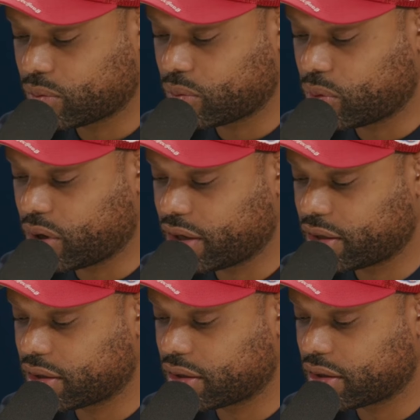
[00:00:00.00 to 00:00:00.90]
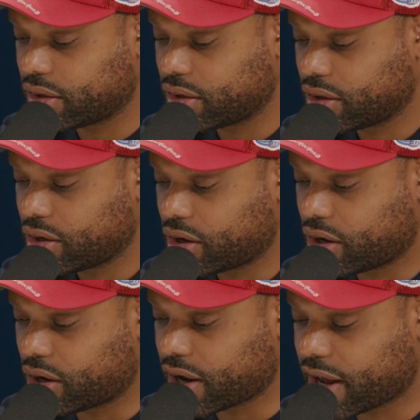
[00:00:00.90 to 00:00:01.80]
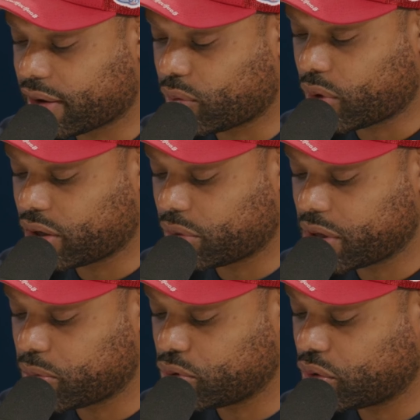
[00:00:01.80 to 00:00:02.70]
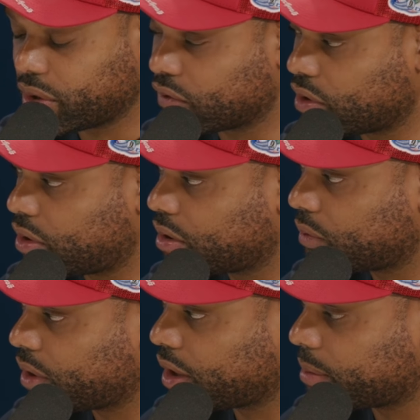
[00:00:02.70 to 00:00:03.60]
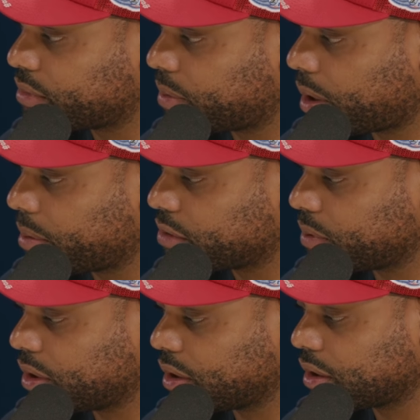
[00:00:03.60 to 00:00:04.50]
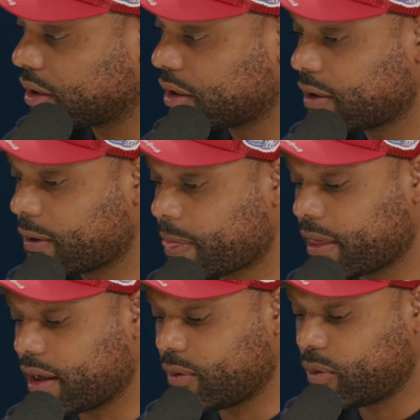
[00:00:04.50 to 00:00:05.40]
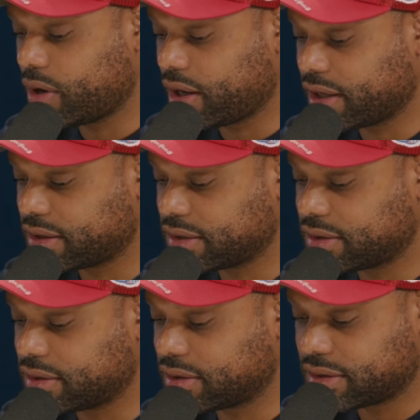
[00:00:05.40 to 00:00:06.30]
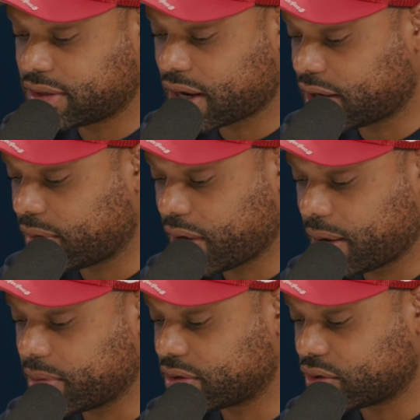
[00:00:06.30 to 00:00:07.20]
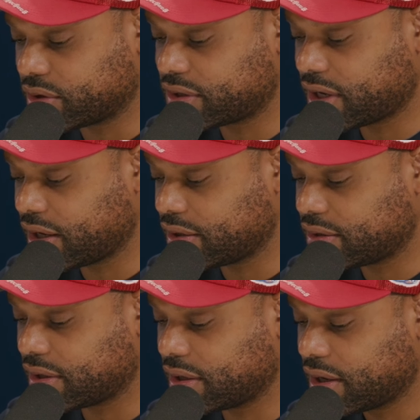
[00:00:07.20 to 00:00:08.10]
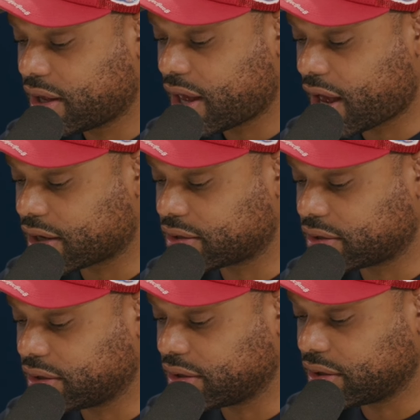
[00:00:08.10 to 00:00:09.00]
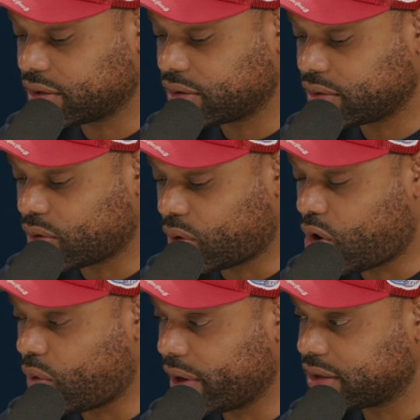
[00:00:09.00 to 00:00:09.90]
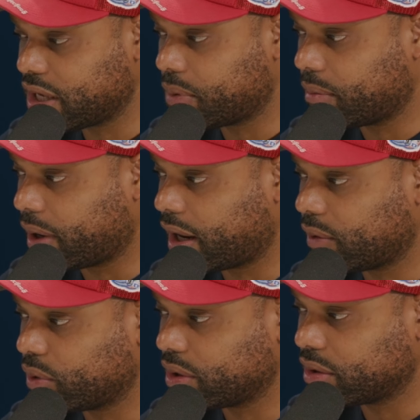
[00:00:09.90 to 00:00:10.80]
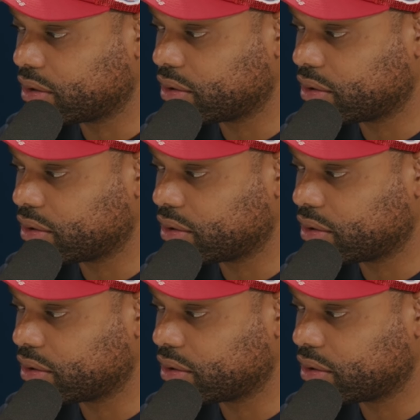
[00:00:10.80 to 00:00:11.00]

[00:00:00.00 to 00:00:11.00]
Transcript: what ha, what are people doing wrong when it comes to public speaking, and what are like the the Ten Commandments or say to actually always keep in mind when